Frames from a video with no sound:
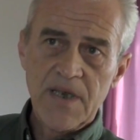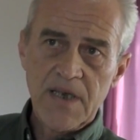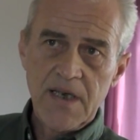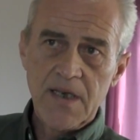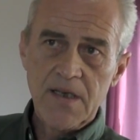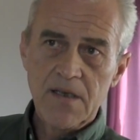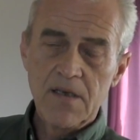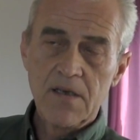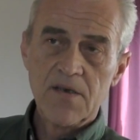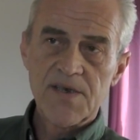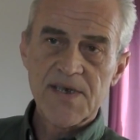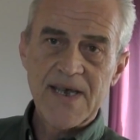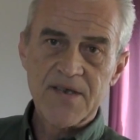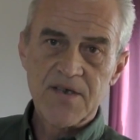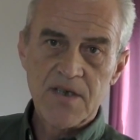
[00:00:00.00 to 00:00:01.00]
in
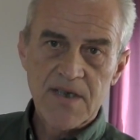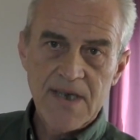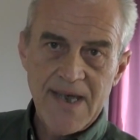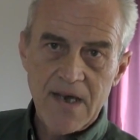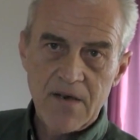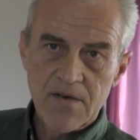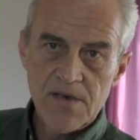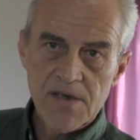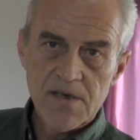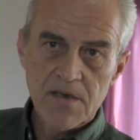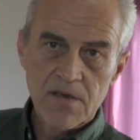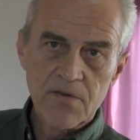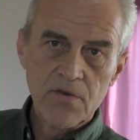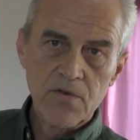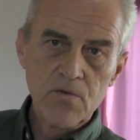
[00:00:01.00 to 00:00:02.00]
Sagittarius,
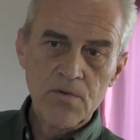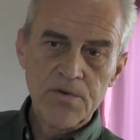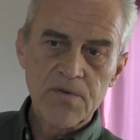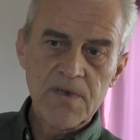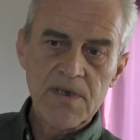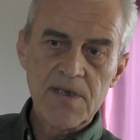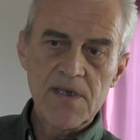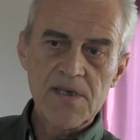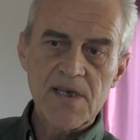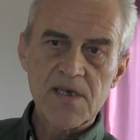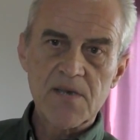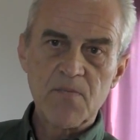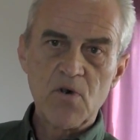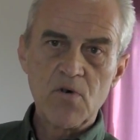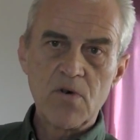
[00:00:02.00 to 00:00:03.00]
the new treaties I
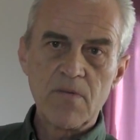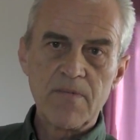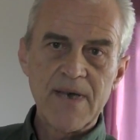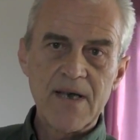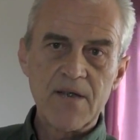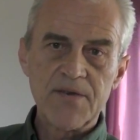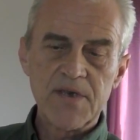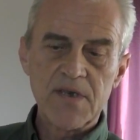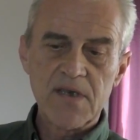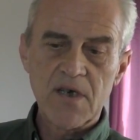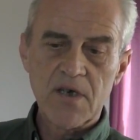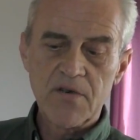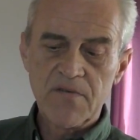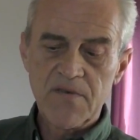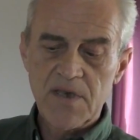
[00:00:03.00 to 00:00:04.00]
spoke about in the
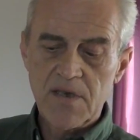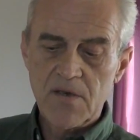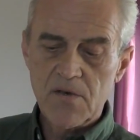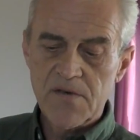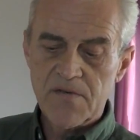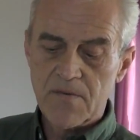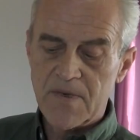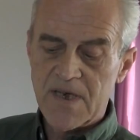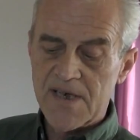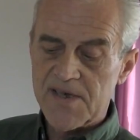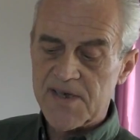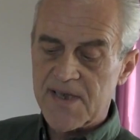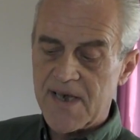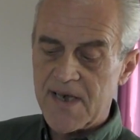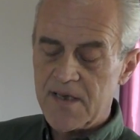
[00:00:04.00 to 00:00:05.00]
other videos from
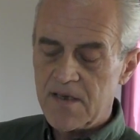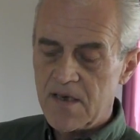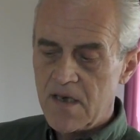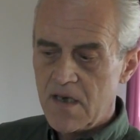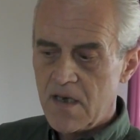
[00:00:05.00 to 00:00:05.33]
last night.